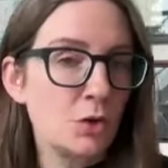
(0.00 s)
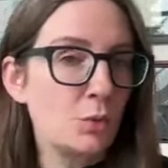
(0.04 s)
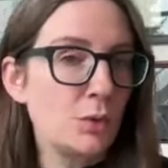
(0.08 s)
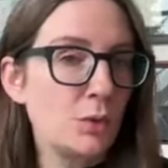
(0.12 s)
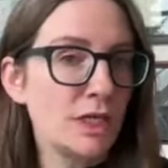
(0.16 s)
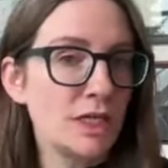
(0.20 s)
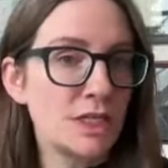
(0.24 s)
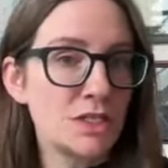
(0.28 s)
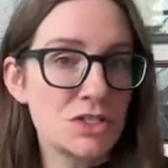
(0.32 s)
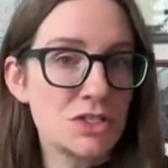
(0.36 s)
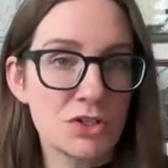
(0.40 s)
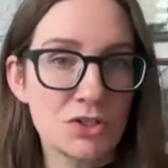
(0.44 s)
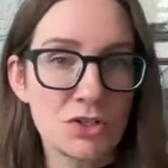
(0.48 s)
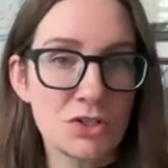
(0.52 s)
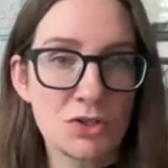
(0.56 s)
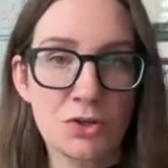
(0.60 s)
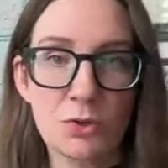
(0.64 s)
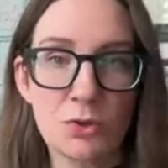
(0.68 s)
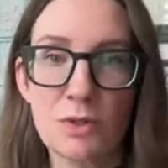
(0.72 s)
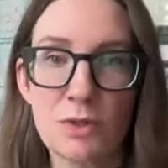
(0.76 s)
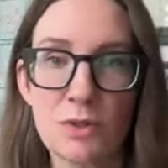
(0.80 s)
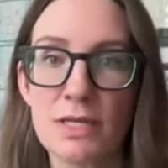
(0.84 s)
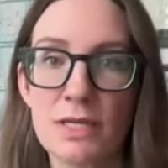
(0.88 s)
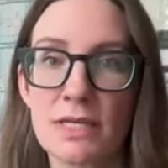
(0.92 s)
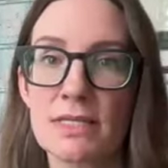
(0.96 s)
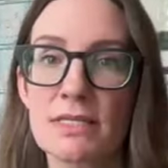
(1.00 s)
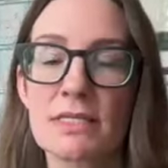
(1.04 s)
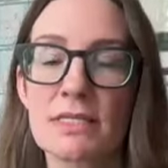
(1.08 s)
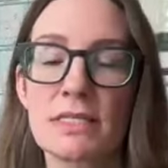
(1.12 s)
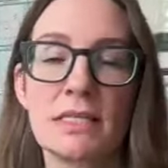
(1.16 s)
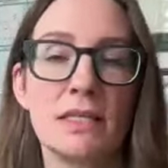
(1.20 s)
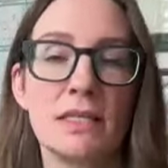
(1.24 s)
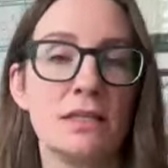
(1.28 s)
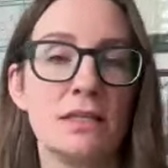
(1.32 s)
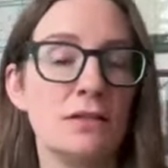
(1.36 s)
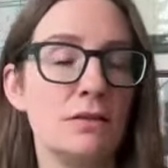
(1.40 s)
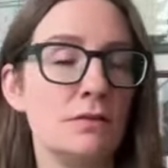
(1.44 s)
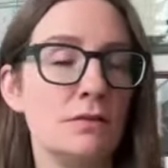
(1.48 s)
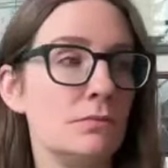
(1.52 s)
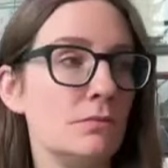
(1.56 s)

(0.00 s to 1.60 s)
Week two is